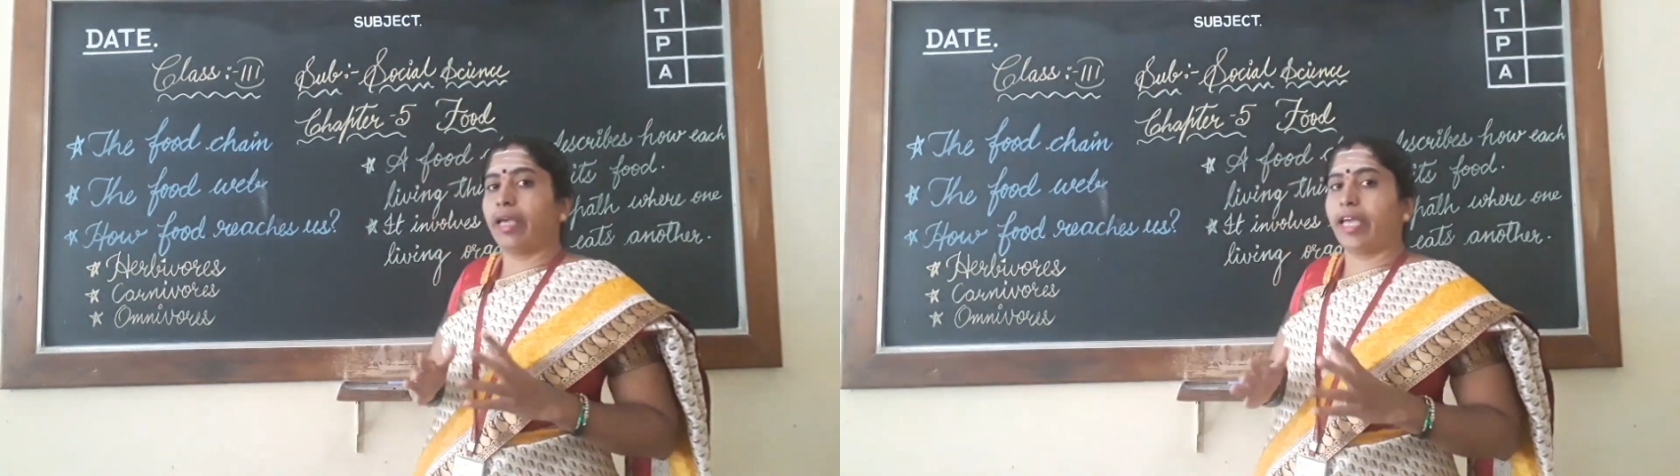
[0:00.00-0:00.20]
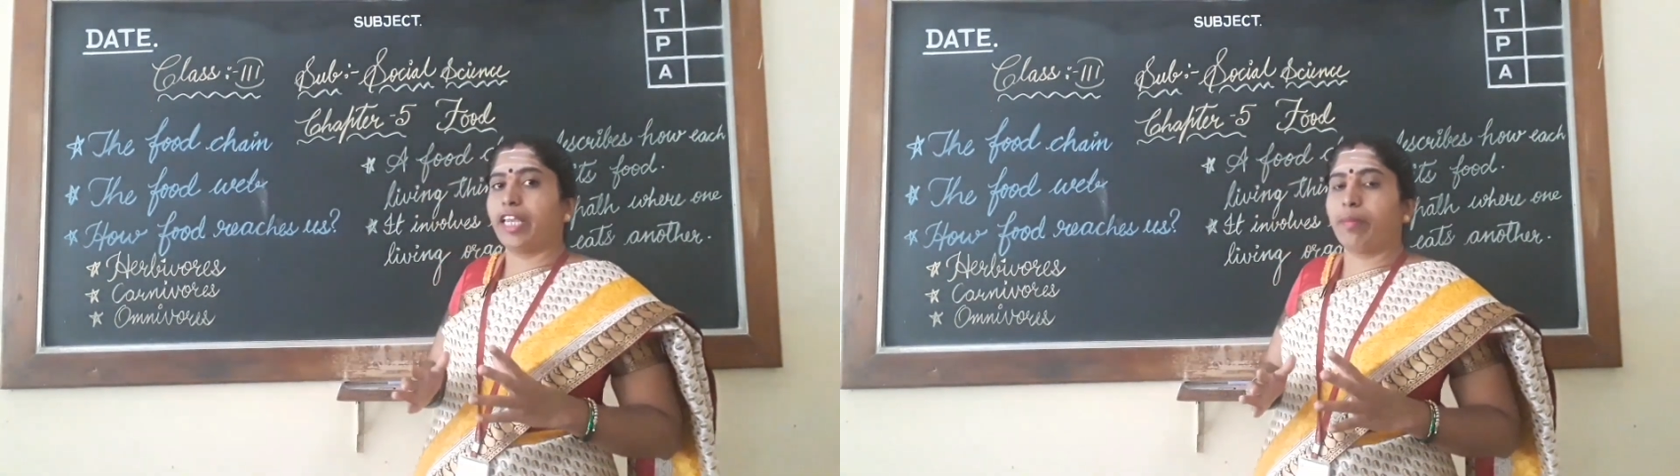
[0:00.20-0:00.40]

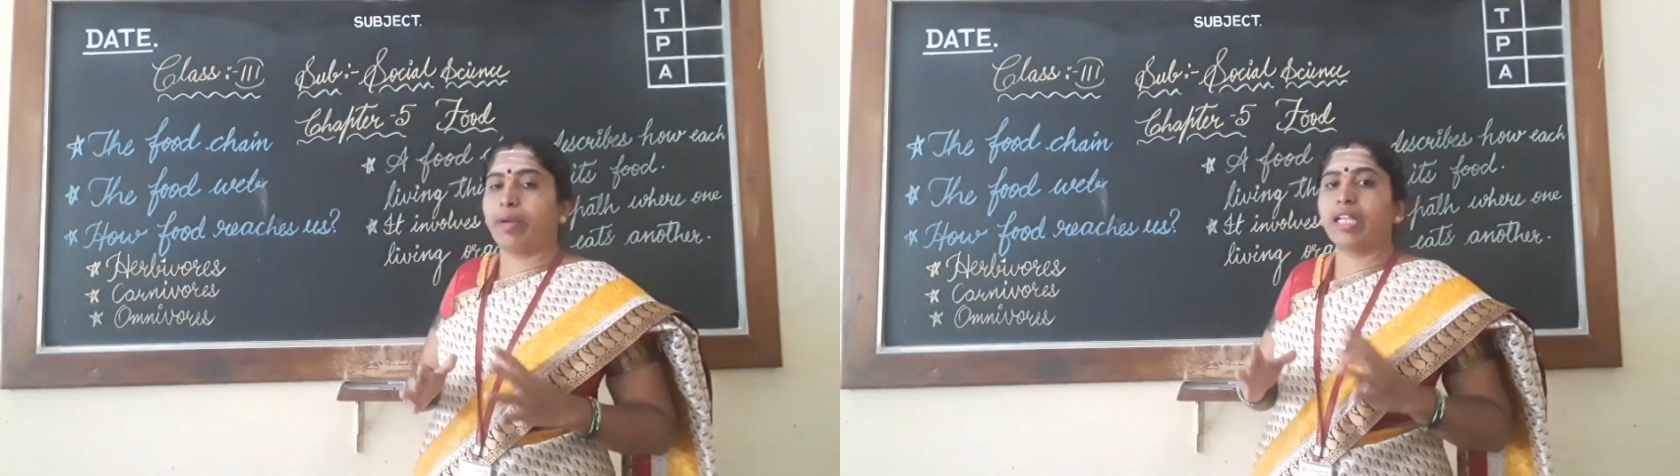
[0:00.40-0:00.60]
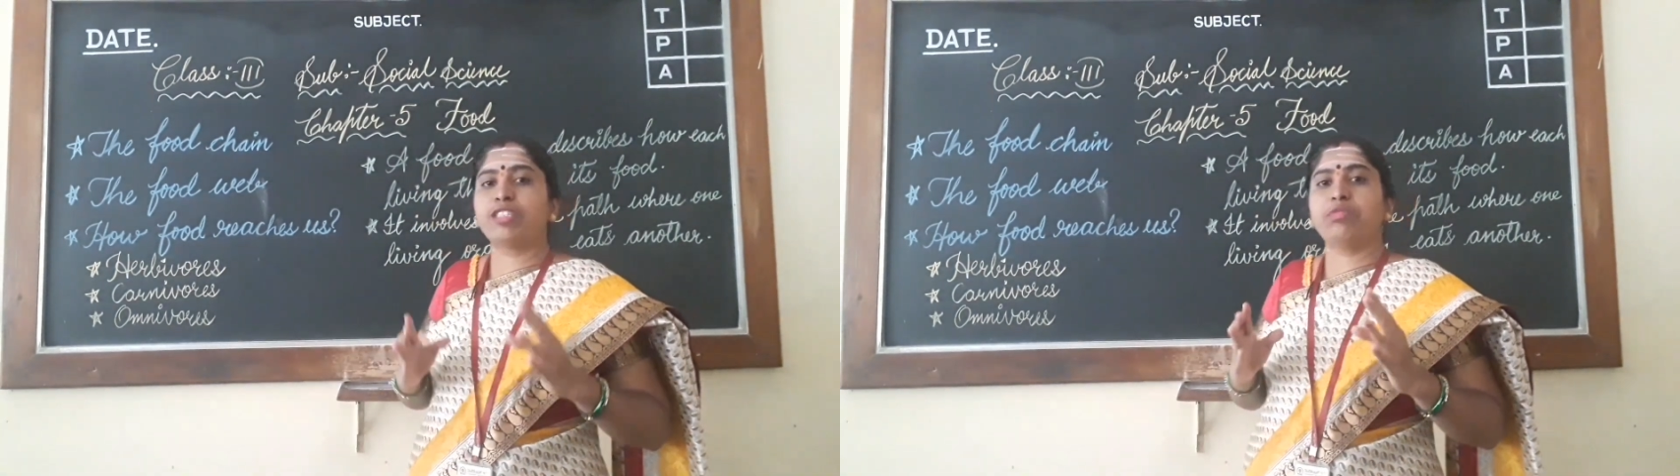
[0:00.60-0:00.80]

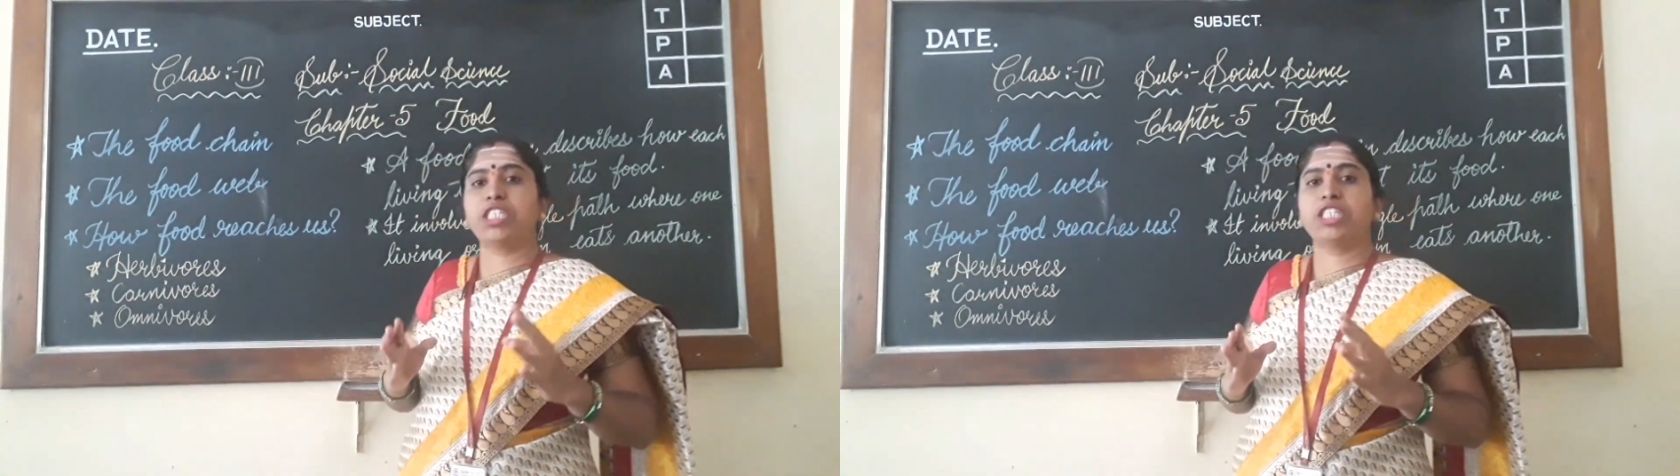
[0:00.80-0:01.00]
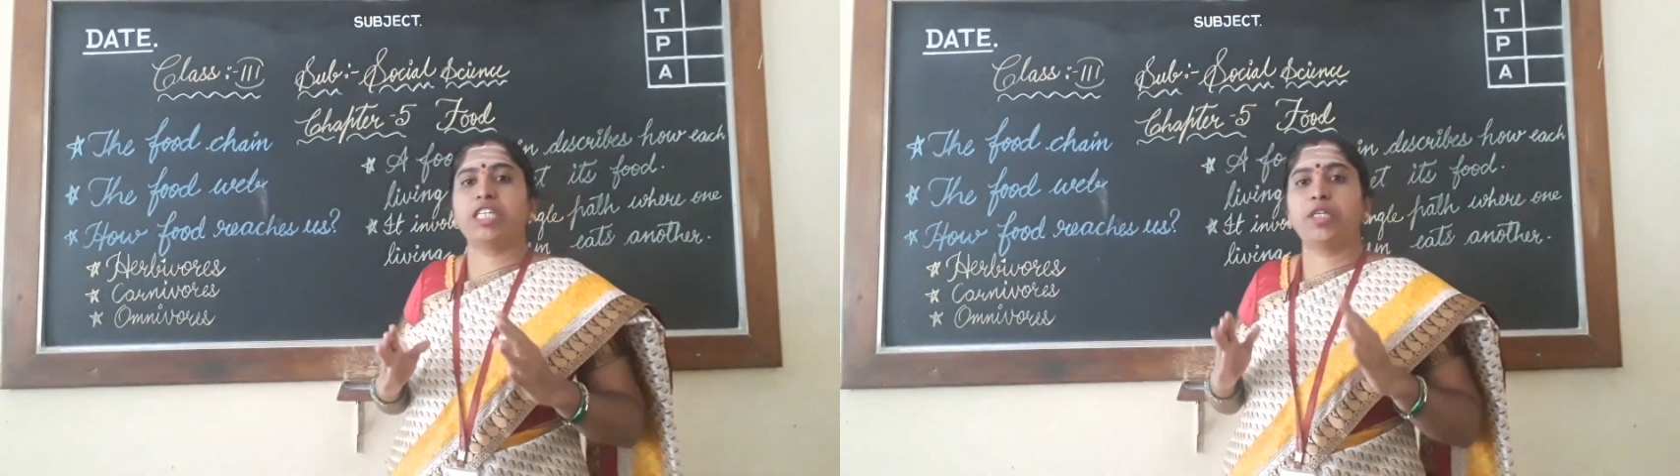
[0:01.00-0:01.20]
animals
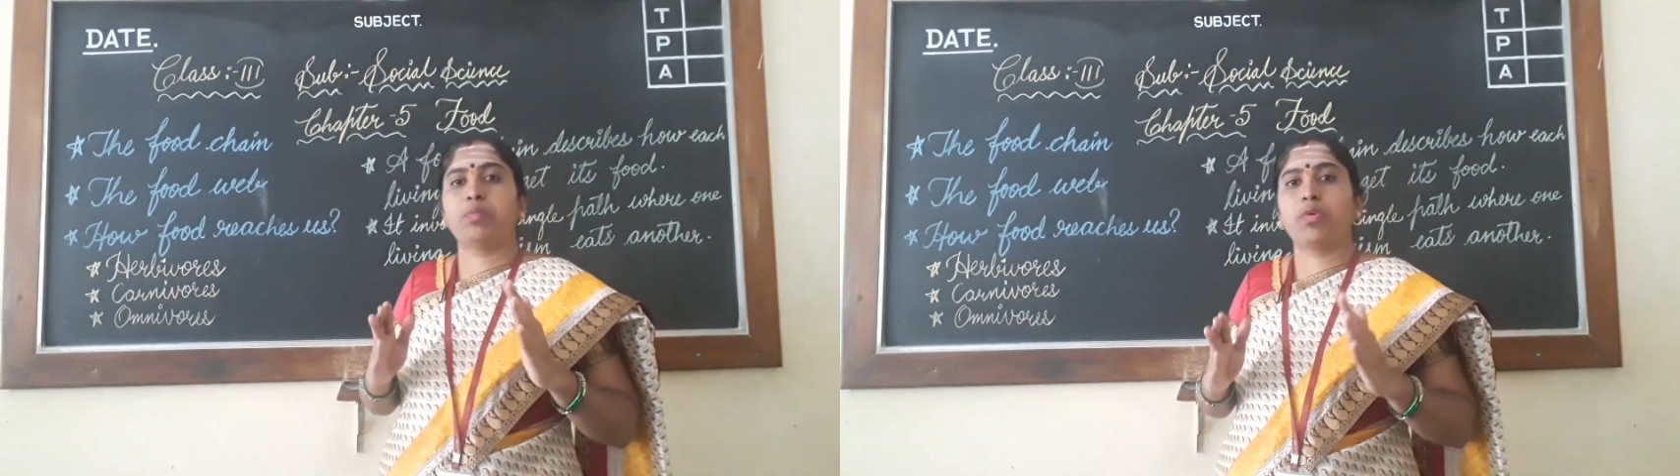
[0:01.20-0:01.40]
which eat